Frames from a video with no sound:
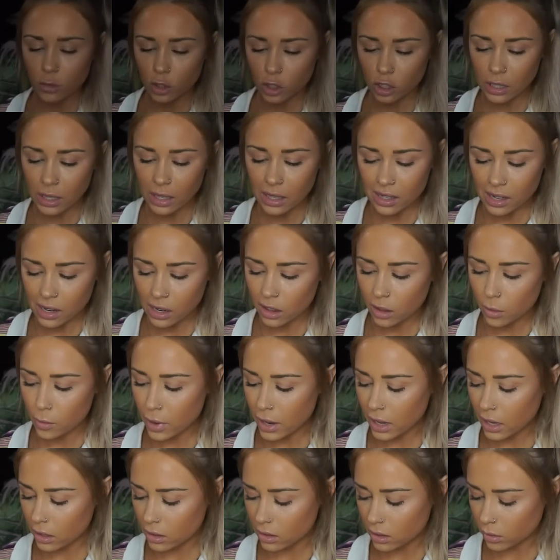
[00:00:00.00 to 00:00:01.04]
Should take it out of the
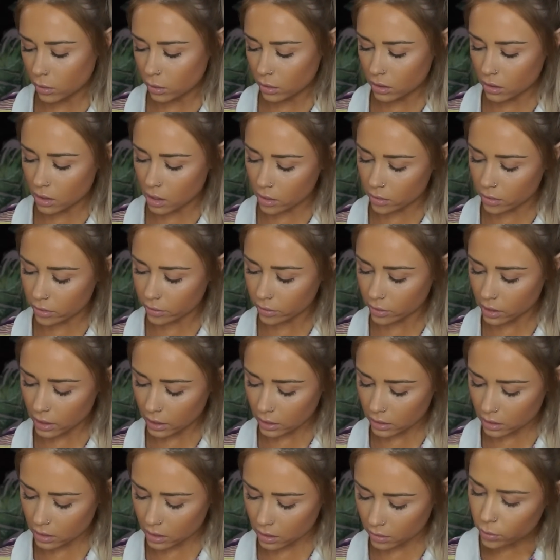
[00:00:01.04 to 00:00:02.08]
bag so it's not
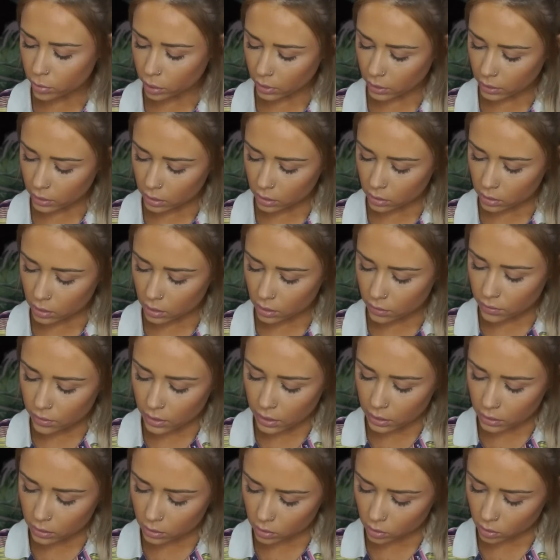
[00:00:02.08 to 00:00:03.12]
reflecting. Bliss
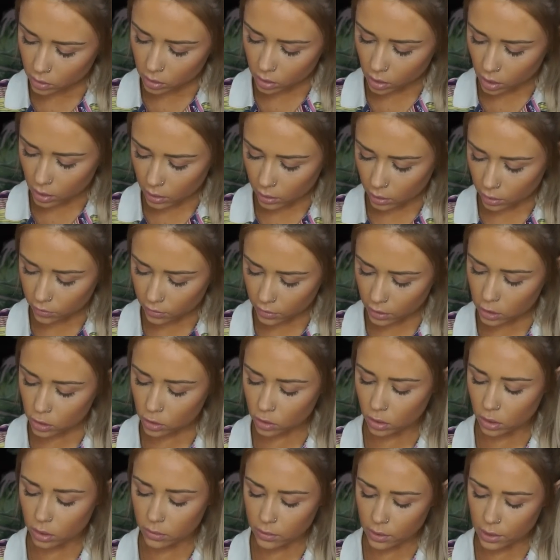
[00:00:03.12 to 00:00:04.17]
Advanced Sonic
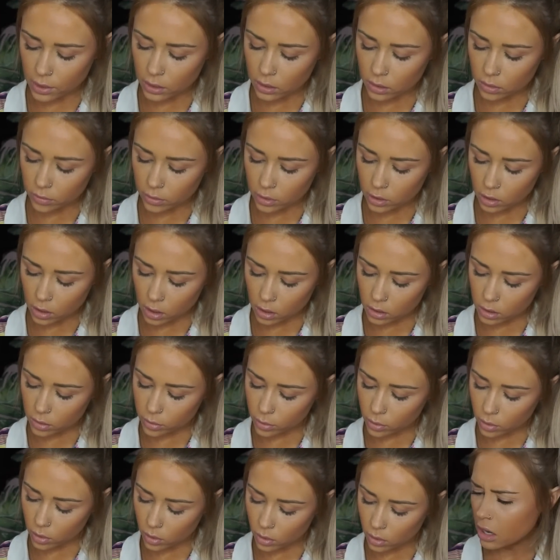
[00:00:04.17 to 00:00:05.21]
Facial Device,
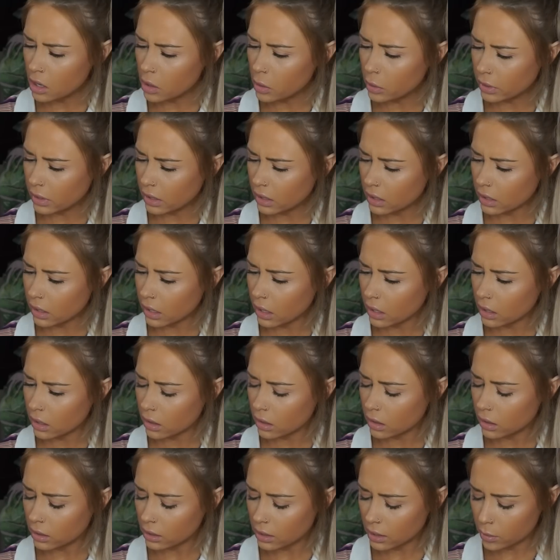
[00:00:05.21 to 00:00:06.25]
rechargeable. Oh, is this like
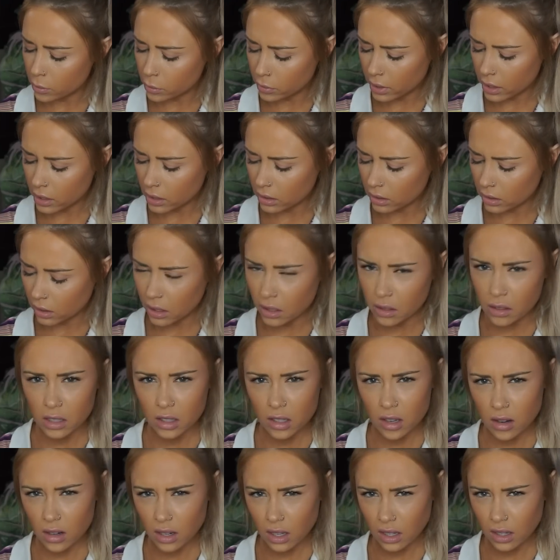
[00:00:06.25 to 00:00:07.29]
the same brand as
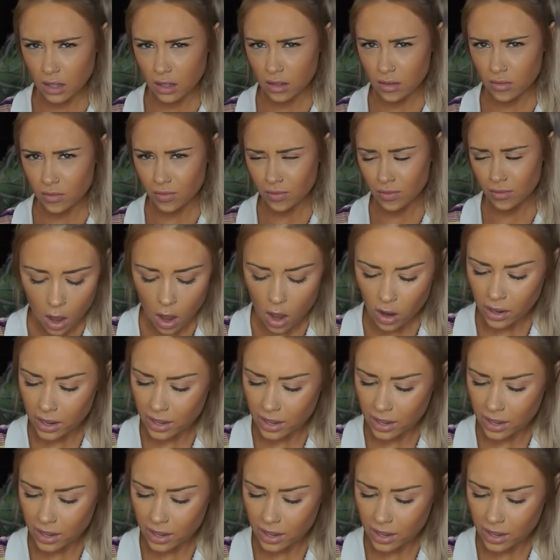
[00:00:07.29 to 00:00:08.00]
Clarisonic?